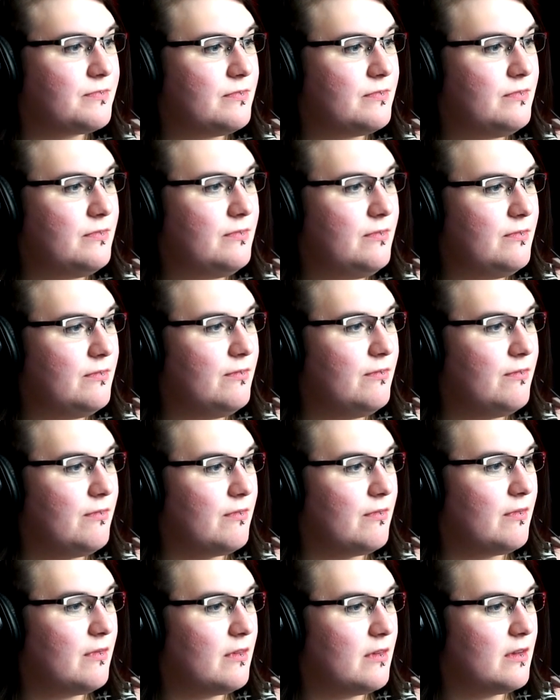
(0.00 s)

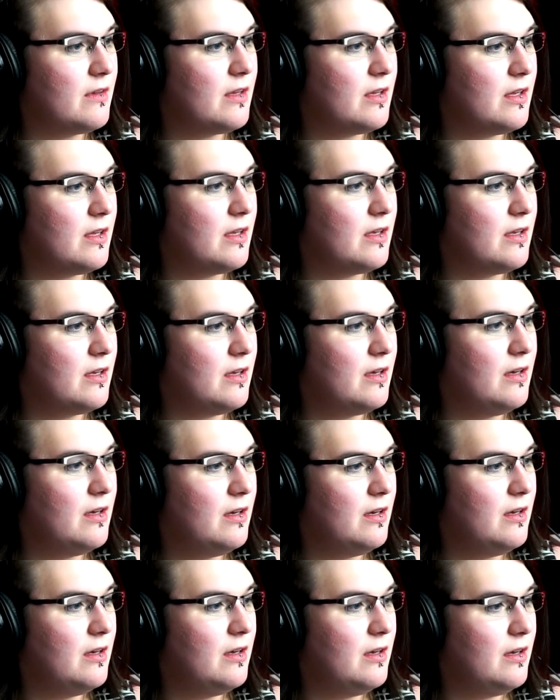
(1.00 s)

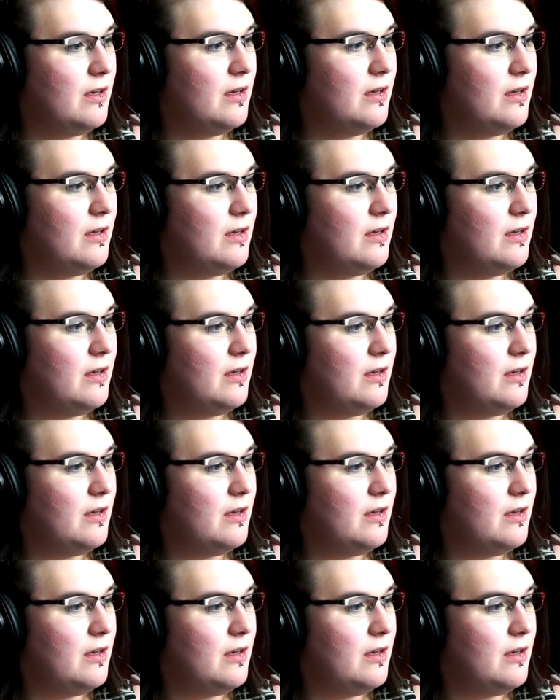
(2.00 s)
(silence)